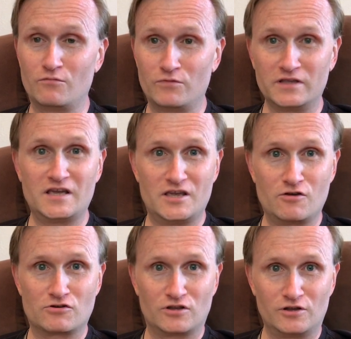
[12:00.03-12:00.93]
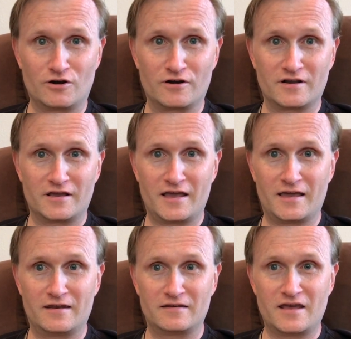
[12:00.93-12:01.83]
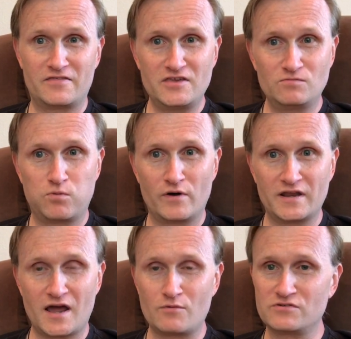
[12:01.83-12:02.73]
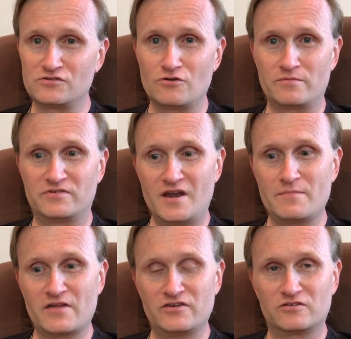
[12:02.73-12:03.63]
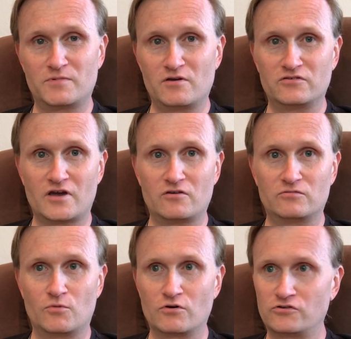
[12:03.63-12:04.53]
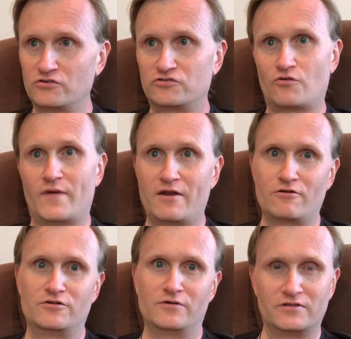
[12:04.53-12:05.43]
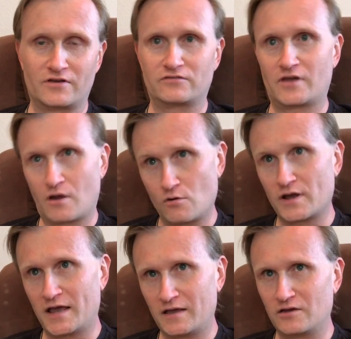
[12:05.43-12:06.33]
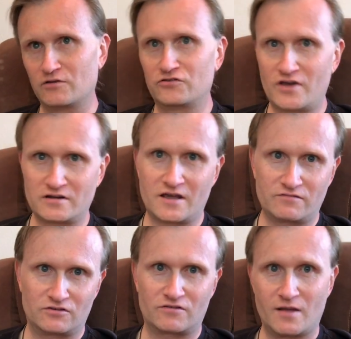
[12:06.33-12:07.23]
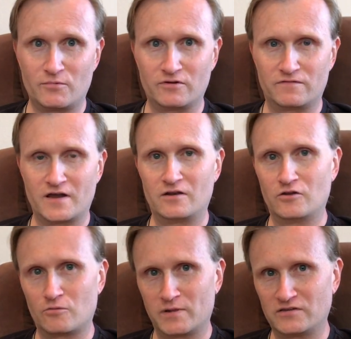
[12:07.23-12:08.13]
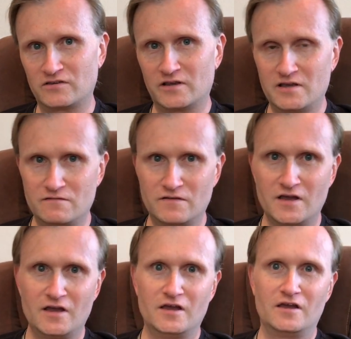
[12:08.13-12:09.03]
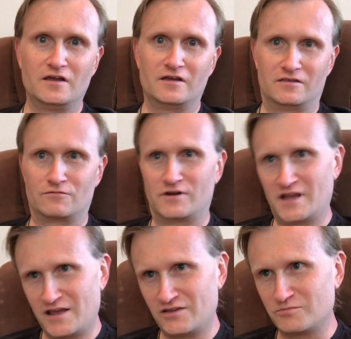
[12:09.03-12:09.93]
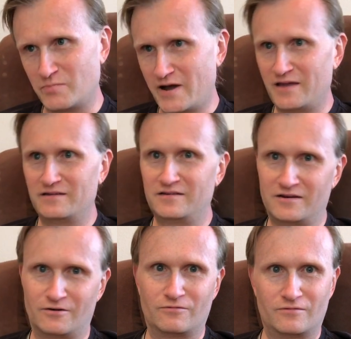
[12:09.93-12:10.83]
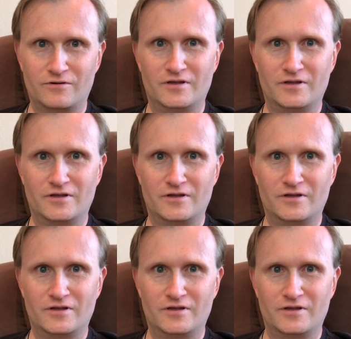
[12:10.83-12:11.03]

and really eager to learn. And at this point, I wasn't too upset about the experience. I was more just surrendered to it. I was like, okay, it'll suck to have to scramble to find another place to live in three days, but you know,